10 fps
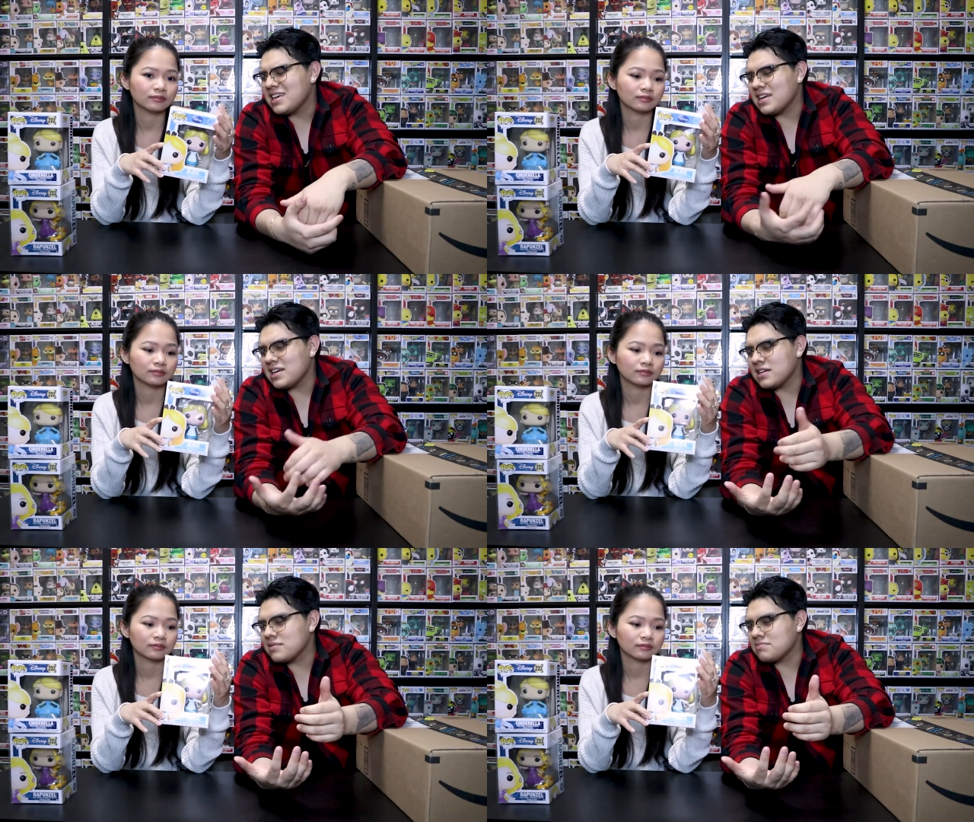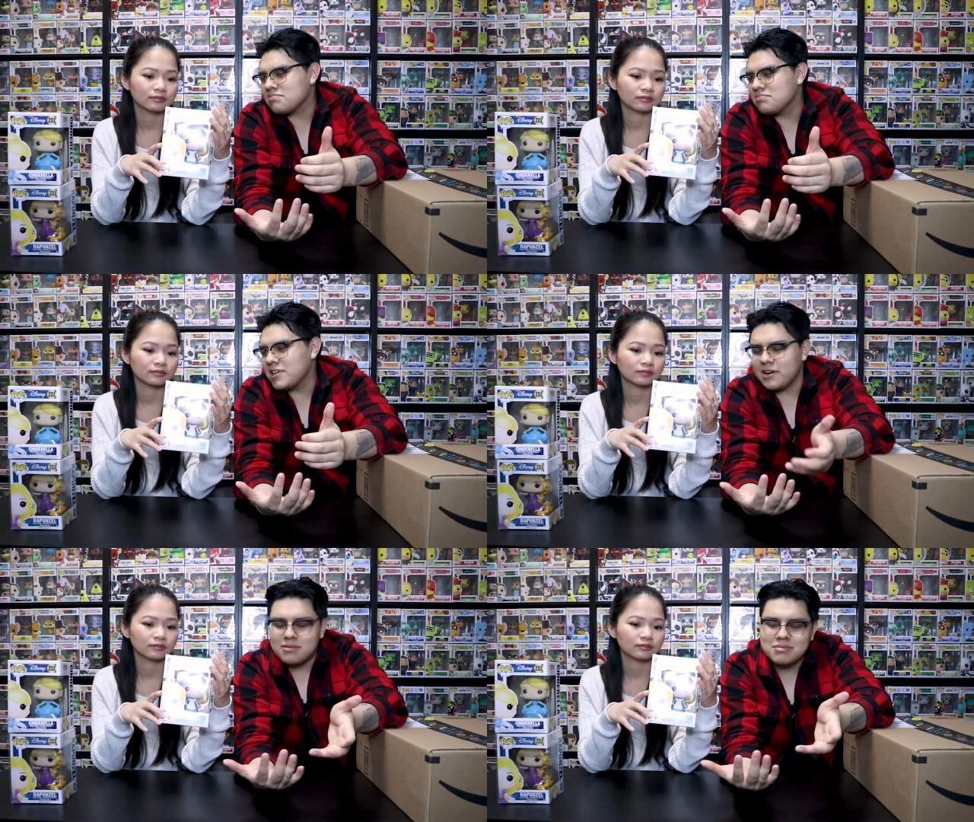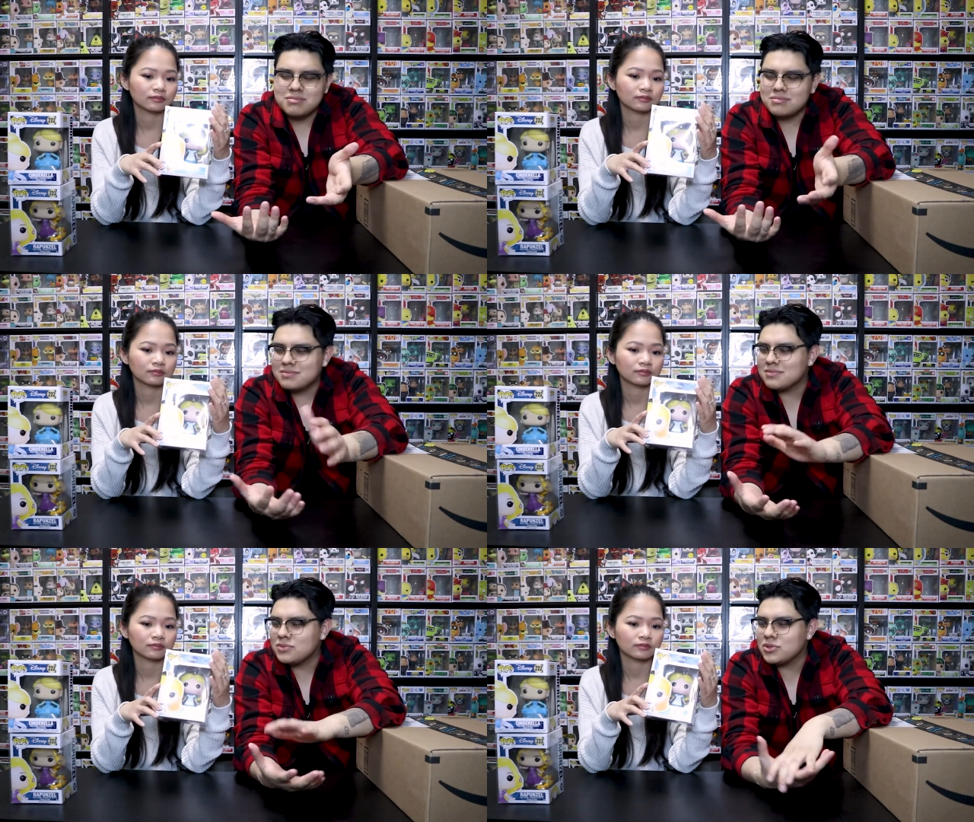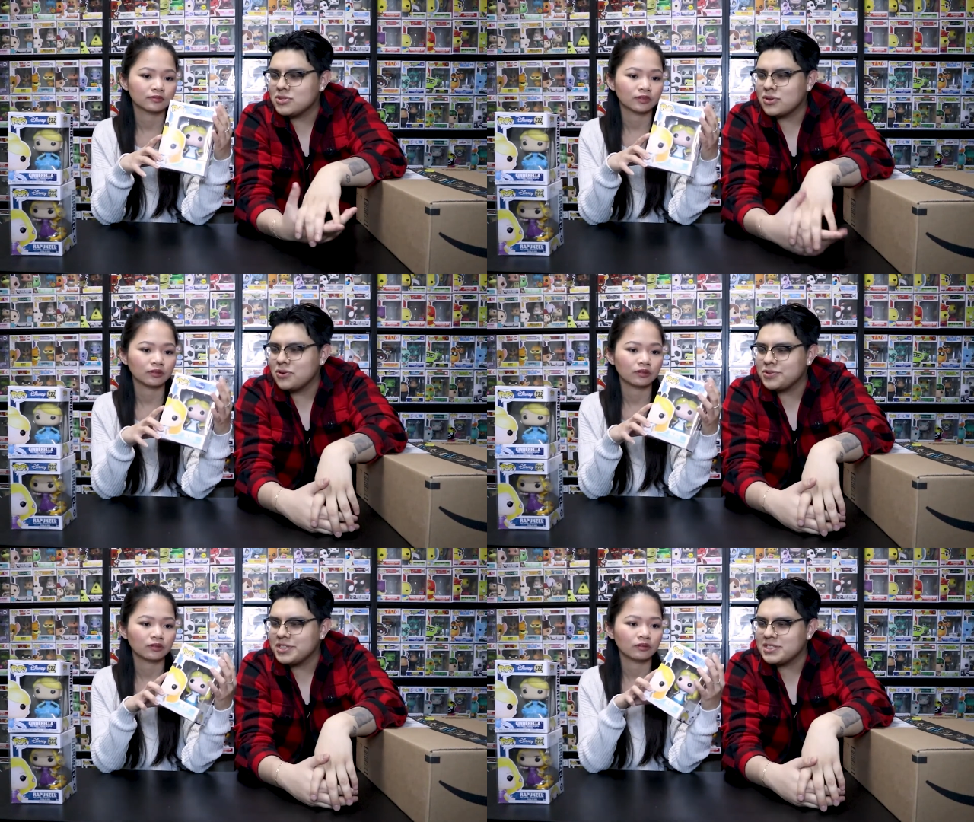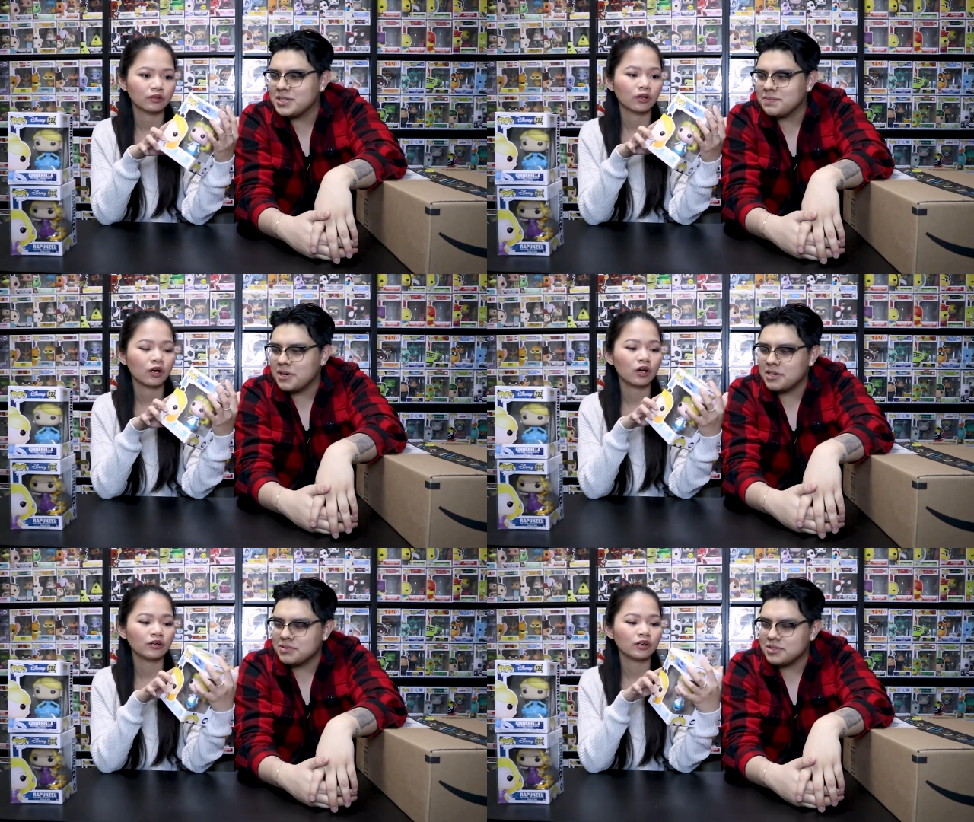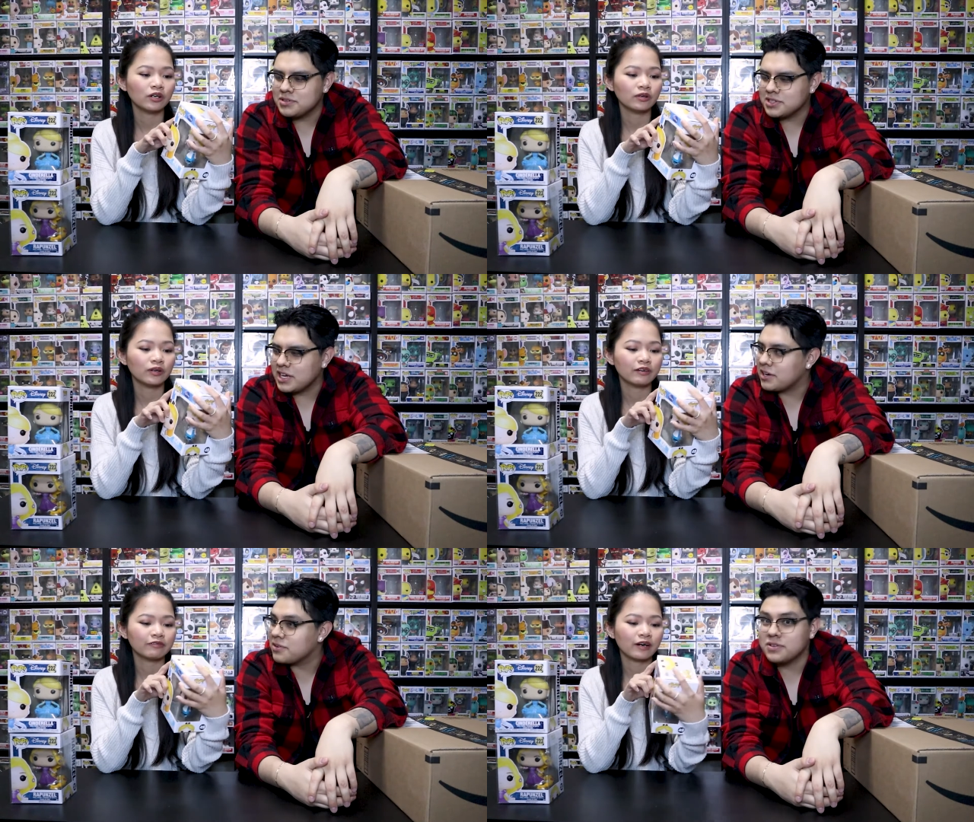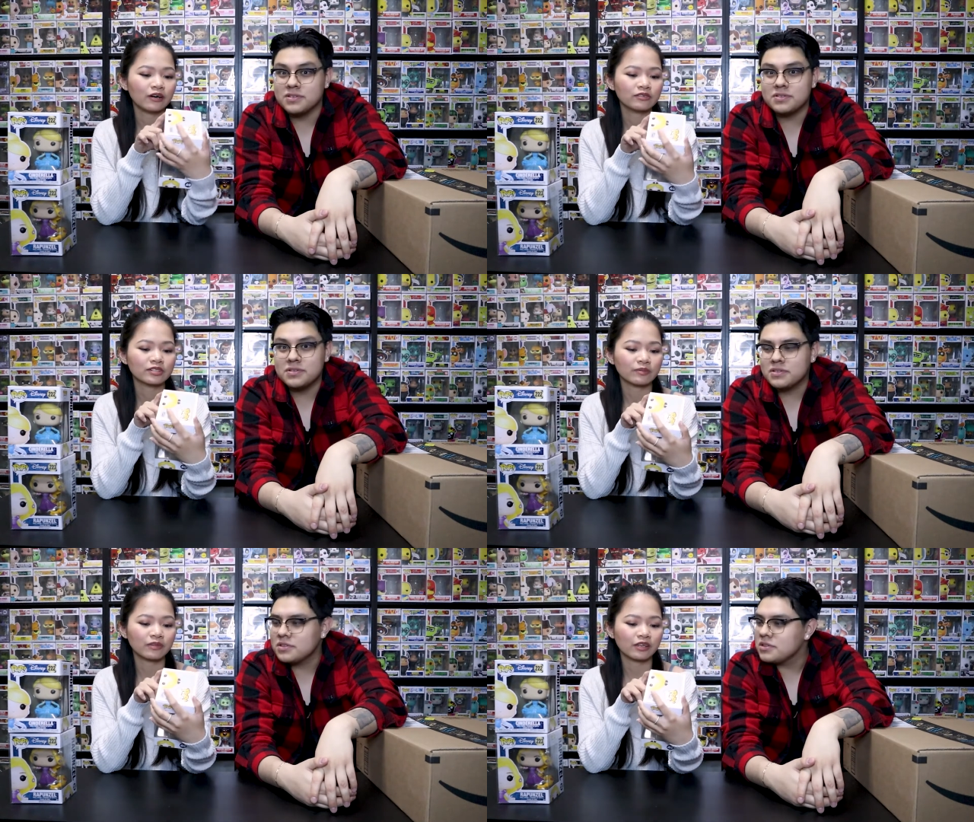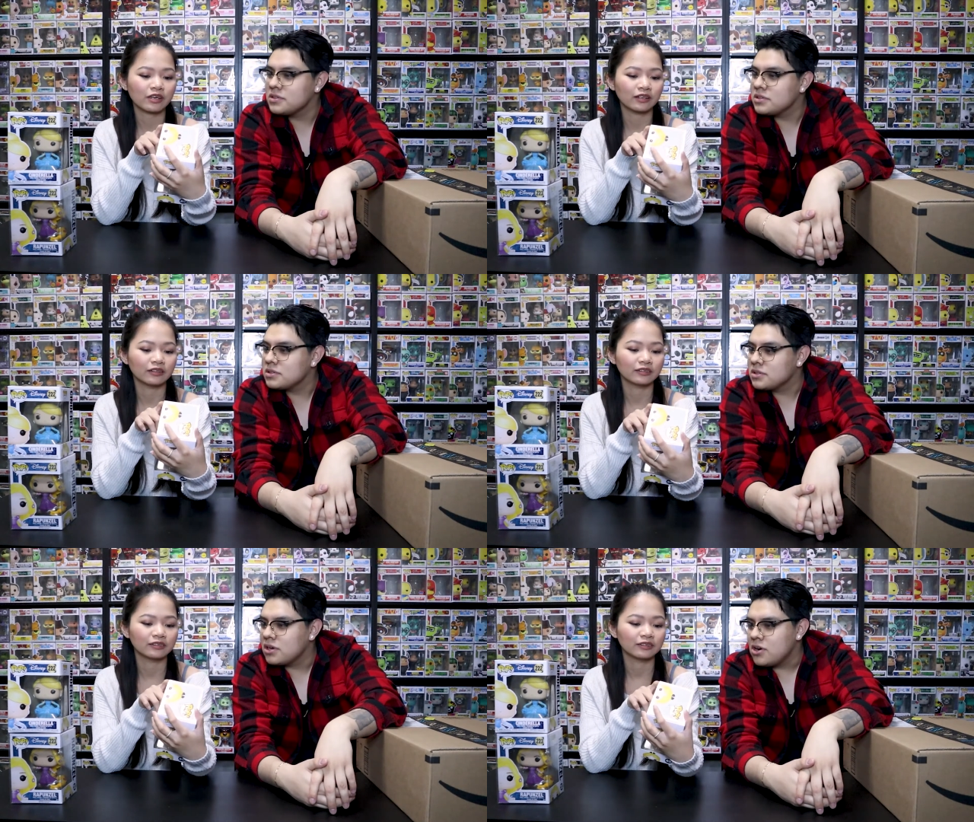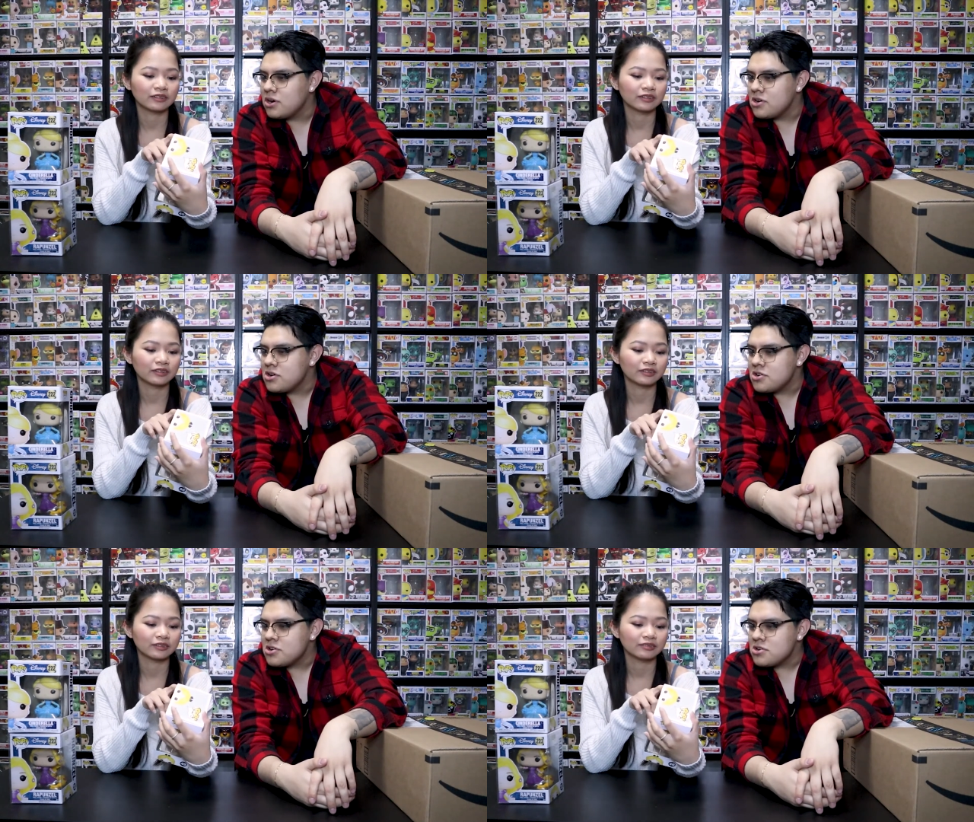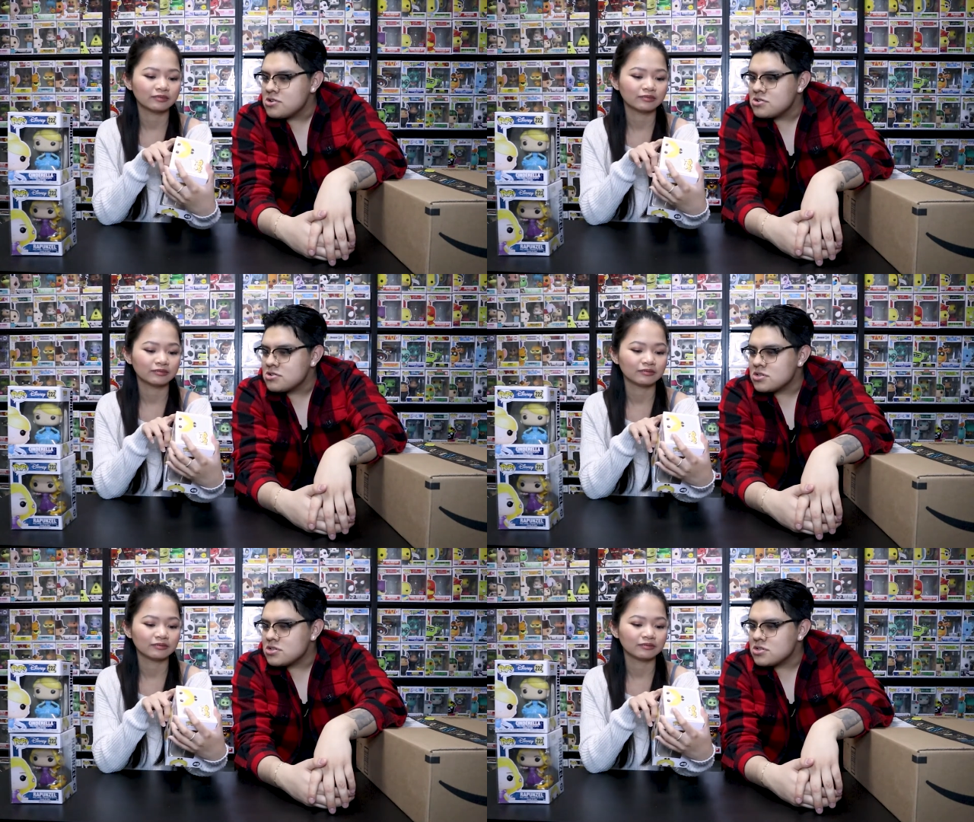Speaker 1: and you know it's an old Disney pop. Oh, you know, you can't I go. Found
Speaker 2: something.
Speaker 1: Oh,